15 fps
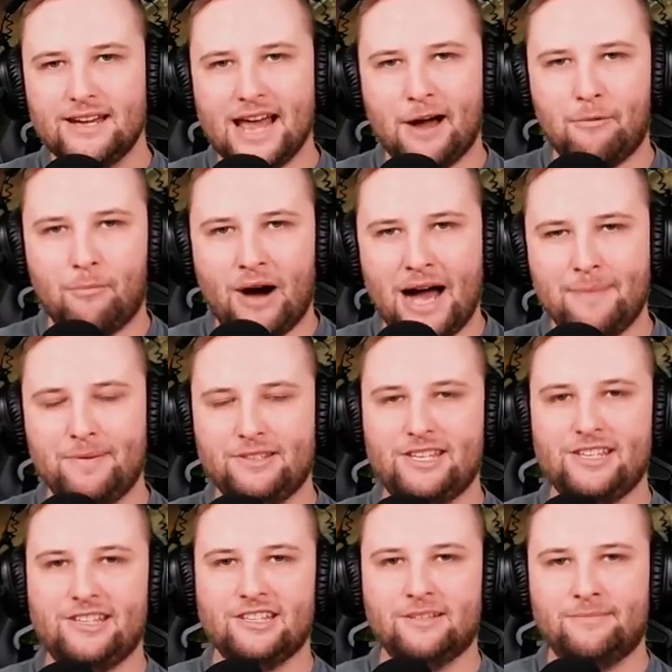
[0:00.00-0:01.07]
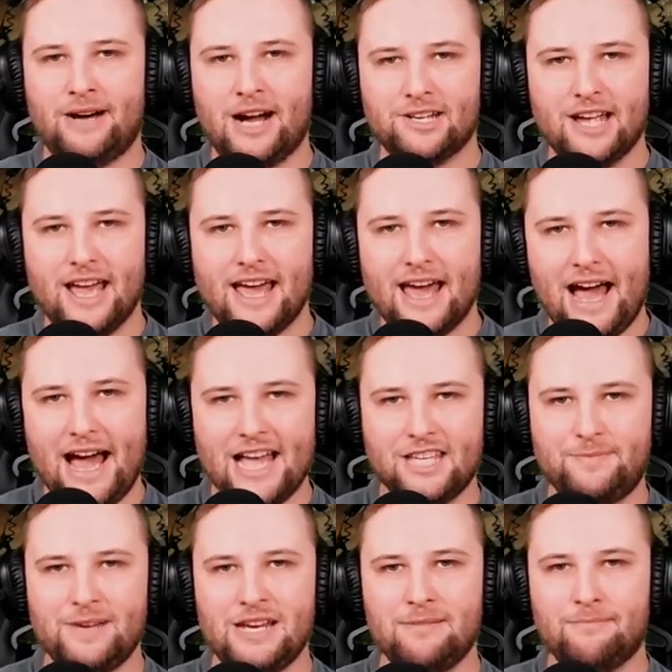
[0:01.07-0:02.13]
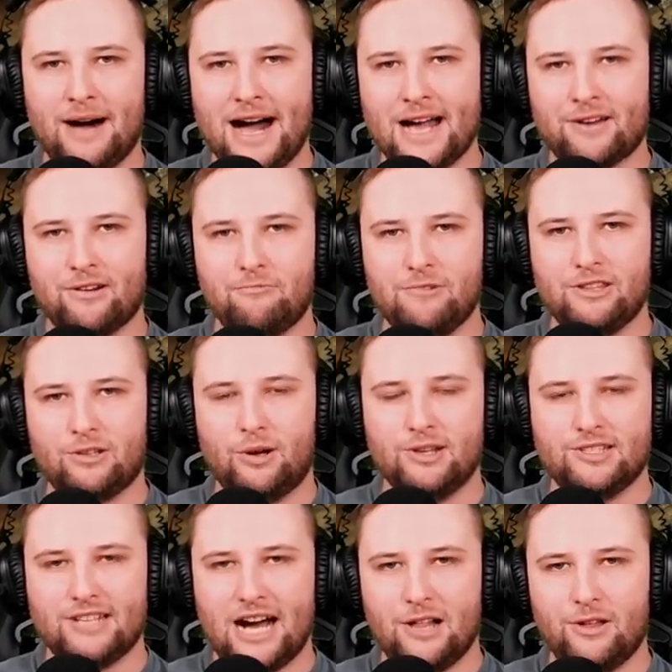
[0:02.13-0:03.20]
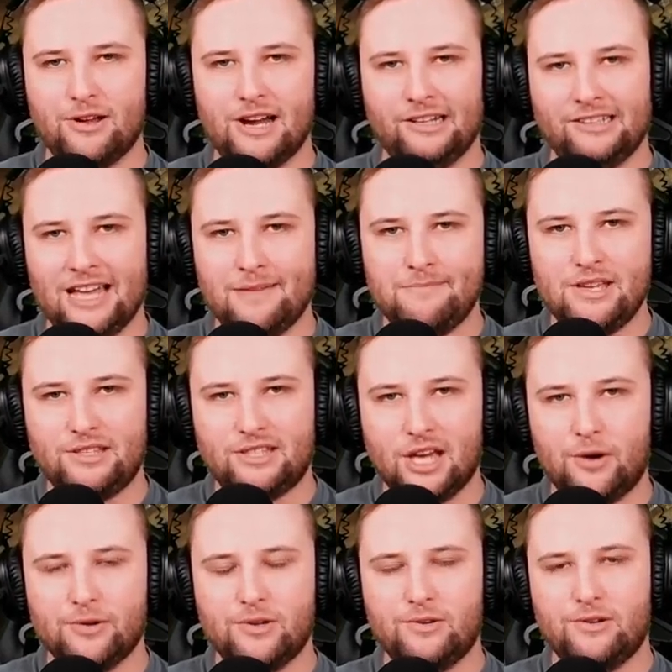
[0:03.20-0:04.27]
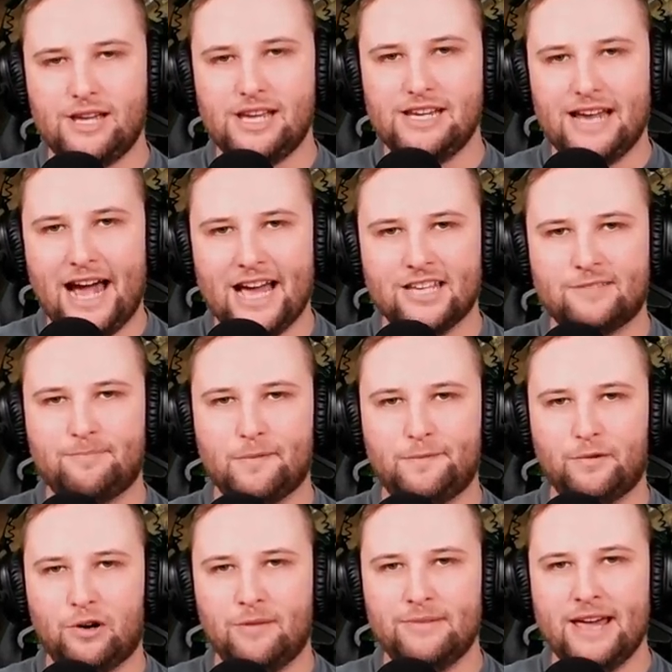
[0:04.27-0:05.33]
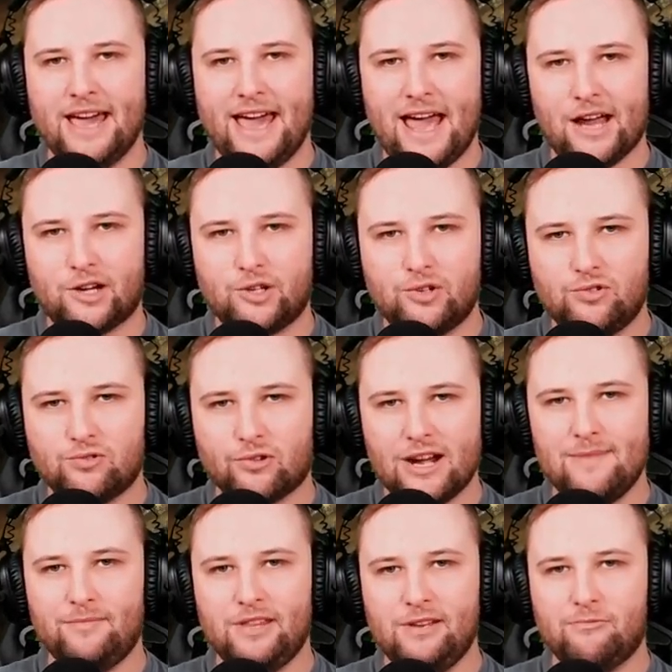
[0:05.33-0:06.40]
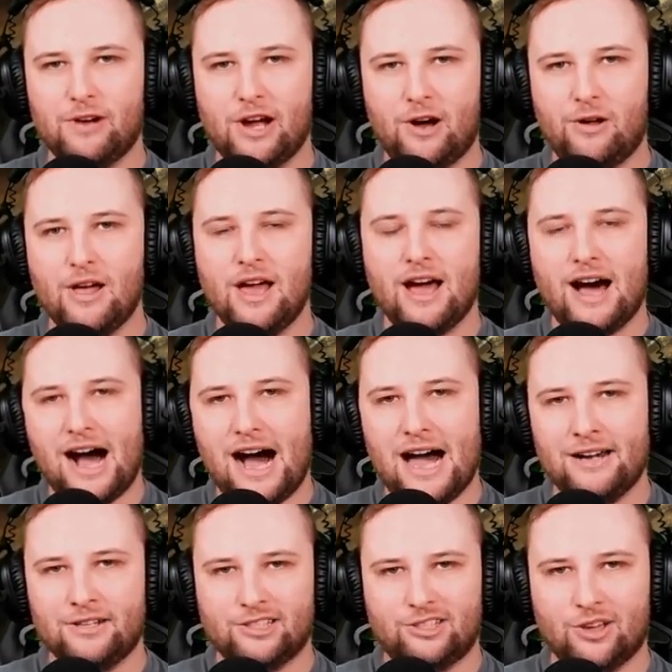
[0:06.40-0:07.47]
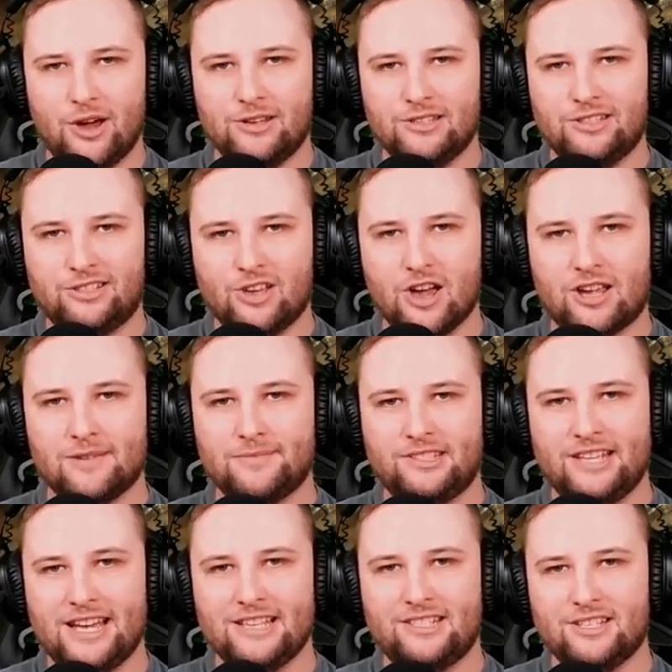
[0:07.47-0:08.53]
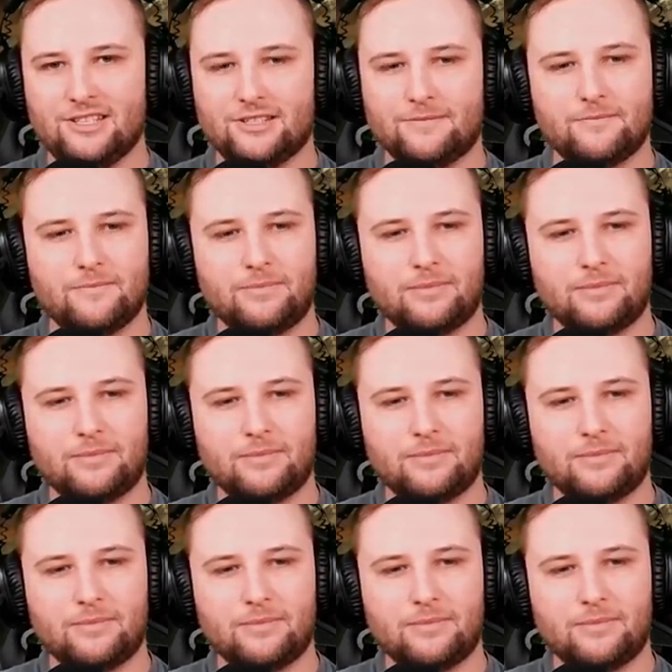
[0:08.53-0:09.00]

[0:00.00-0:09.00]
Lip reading: Now, my particular march has been Migrant with Gonzalo, and let me tell you, it has performed extremely well under certain circumstances.